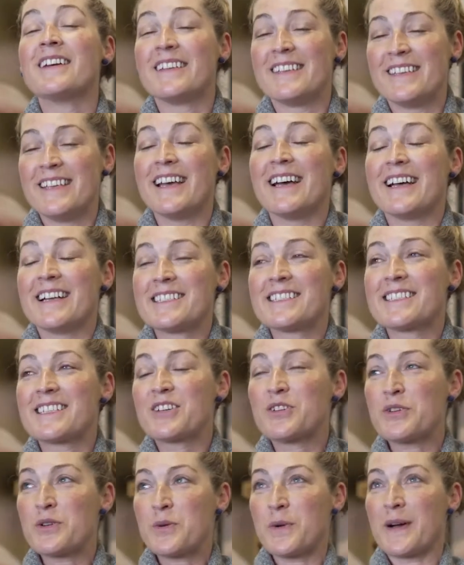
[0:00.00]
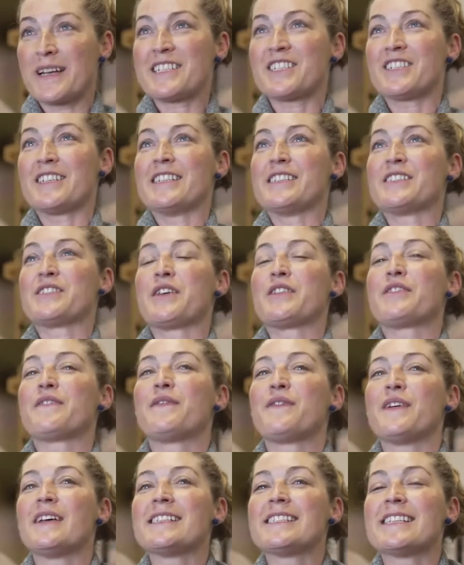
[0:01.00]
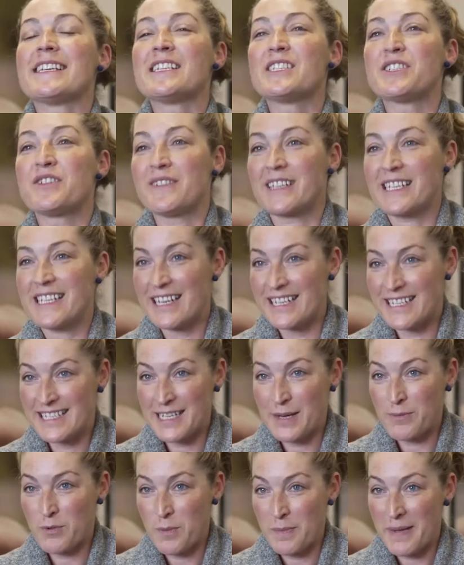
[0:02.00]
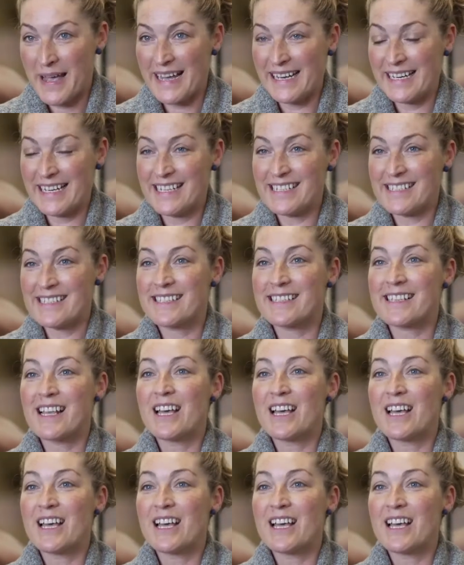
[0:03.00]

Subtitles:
Yeah, it's a good question. So the first thing is to really understand what pain is.